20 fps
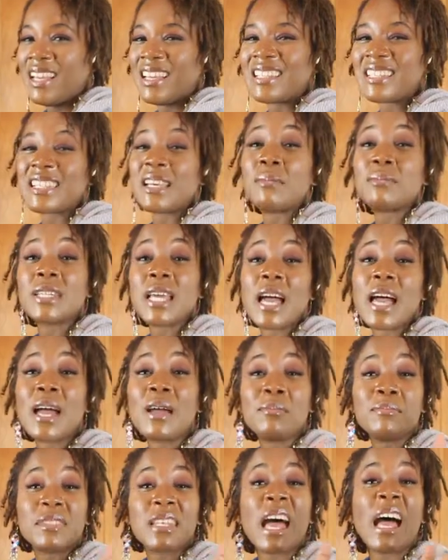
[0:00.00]

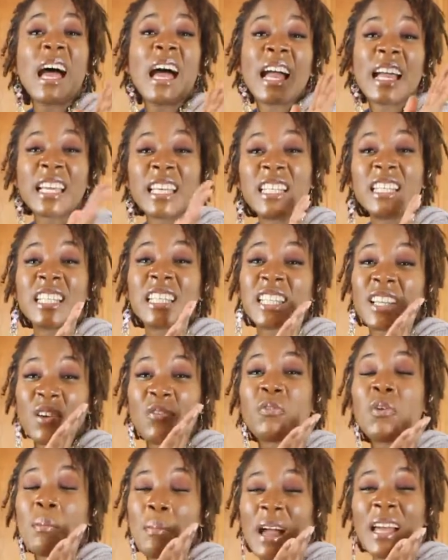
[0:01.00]
Sometimes I cook
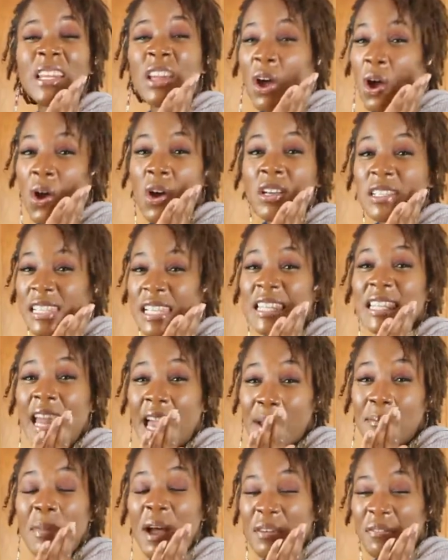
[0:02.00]
for my dogs and
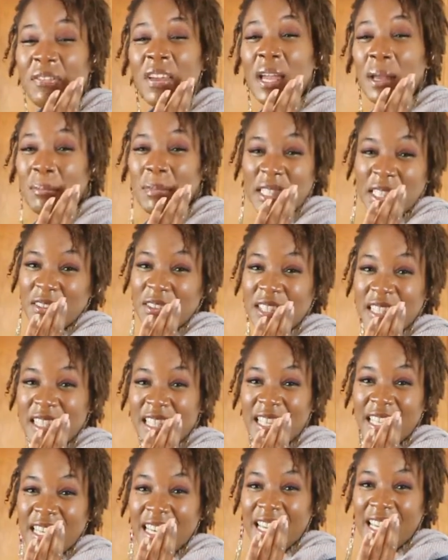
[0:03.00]
not my family on
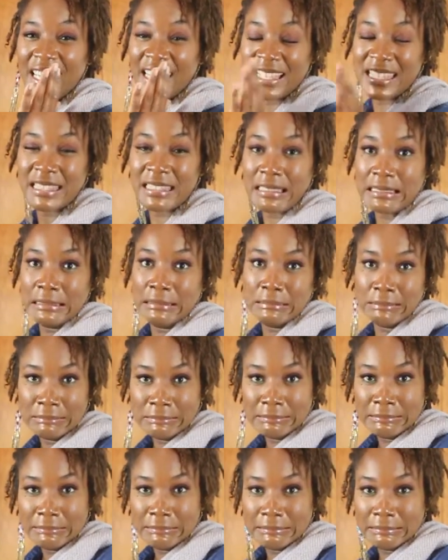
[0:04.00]
Sundays.
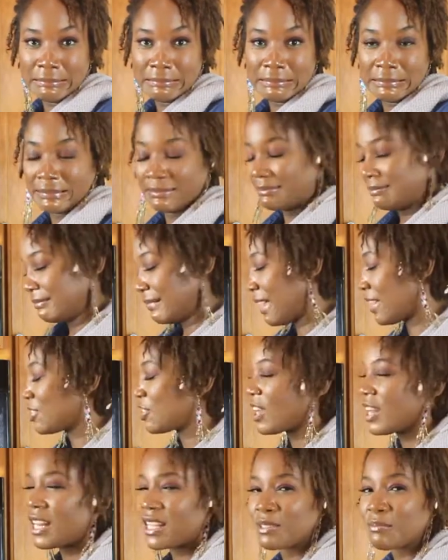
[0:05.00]
I
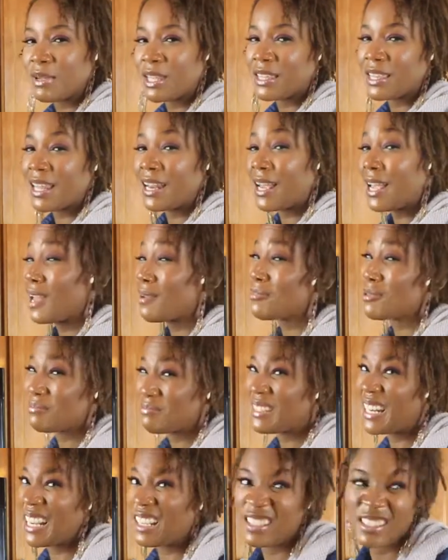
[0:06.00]
try not to make that a habit,
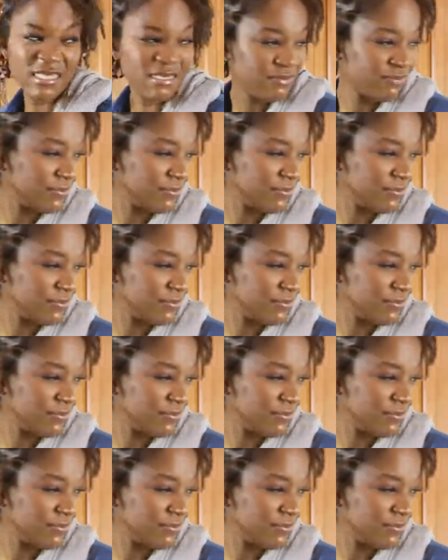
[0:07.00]
but I do.